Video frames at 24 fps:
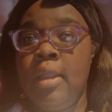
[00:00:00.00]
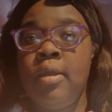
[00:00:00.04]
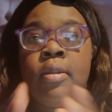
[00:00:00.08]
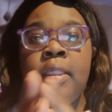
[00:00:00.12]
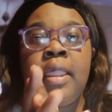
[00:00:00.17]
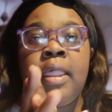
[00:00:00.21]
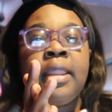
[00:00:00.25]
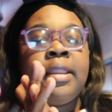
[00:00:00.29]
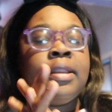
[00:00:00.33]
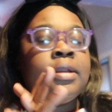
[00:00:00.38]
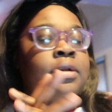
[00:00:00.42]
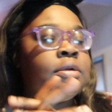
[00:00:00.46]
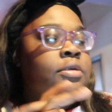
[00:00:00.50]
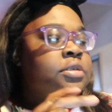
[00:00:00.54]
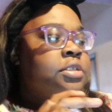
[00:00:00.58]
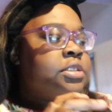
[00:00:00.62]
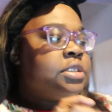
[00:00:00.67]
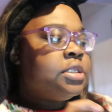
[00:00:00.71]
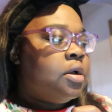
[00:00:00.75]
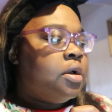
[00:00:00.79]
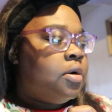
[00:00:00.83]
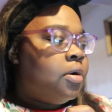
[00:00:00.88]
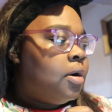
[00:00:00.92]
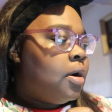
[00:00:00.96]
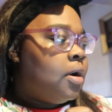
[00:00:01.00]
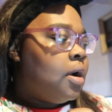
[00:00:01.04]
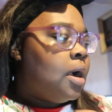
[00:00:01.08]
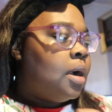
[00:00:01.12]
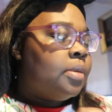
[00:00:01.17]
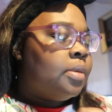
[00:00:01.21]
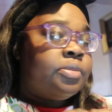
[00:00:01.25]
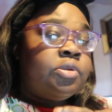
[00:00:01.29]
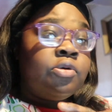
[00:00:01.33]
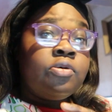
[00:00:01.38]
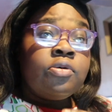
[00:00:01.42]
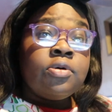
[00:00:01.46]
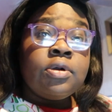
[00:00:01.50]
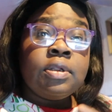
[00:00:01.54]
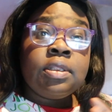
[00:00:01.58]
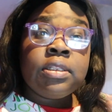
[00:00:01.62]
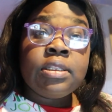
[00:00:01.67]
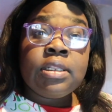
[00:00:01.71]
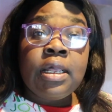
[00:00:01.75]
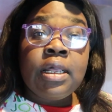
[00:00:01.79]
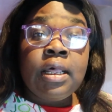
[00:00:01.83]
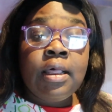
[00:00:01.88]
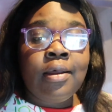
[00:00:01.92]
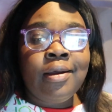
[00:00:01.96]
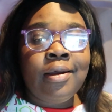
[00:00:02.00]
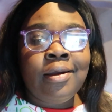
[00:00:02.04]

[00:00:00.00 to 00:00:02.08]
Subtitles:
Okay. So I'm doing